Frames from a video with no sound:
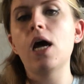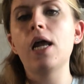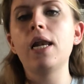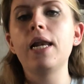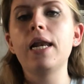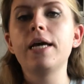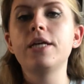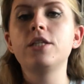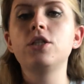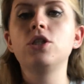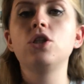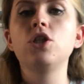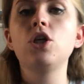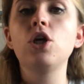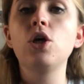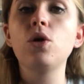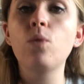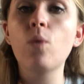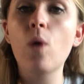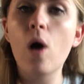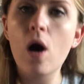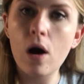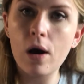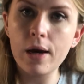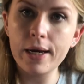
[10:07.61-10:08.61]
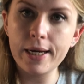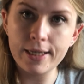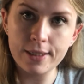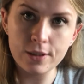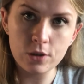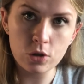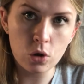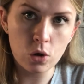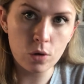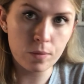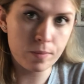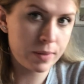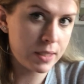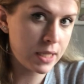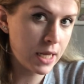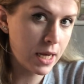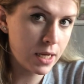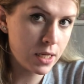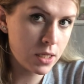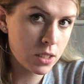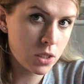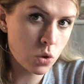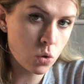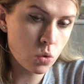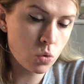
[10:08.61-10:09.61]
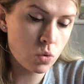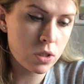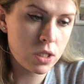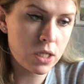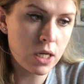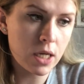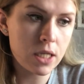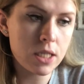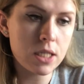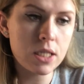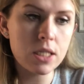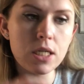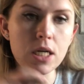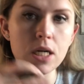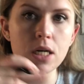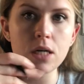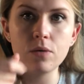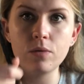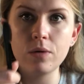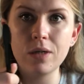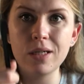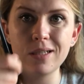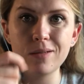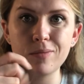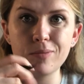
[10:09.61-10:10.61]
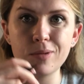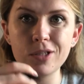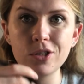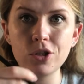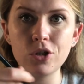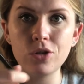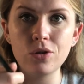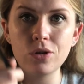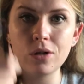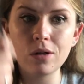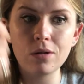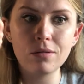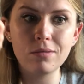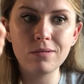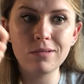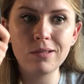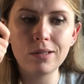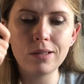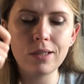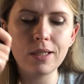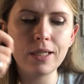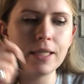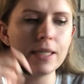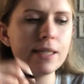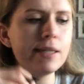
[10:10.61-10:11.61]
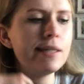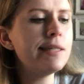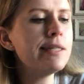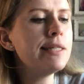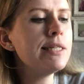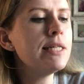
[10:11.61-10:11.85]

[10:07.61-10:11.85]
unless you are in top set or second set. I will expect you to go higher,